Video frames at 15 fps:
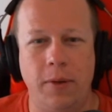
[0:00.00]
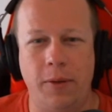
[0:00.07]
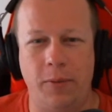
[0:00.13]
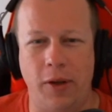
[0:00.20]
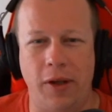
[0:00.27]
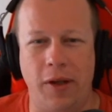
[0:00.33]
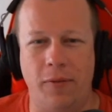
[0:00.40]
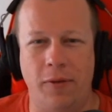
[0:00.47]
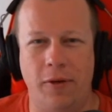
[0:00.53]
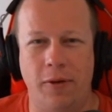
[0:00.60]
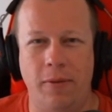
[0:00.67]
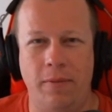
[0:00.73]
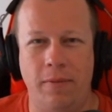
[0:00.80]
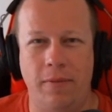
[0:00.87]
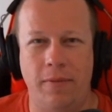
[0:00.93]
We we give them to
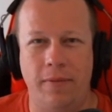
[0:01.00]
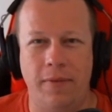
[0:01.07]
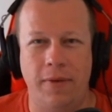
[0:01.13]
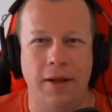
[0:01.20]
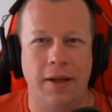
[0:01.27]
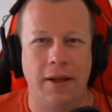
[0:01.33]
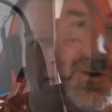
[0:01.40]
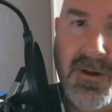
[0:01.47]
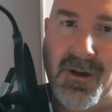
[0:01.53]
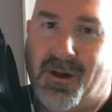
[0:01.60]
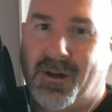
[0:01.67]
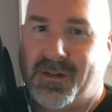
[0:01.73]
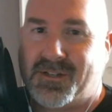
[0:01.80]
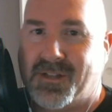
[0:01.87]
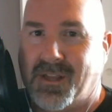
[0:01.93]
them. Uh,
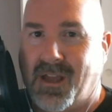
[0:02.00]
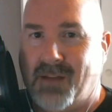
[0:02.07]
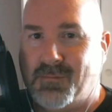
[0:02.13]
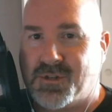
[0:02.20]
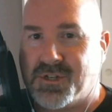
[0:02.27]
honestly, and, um, I'm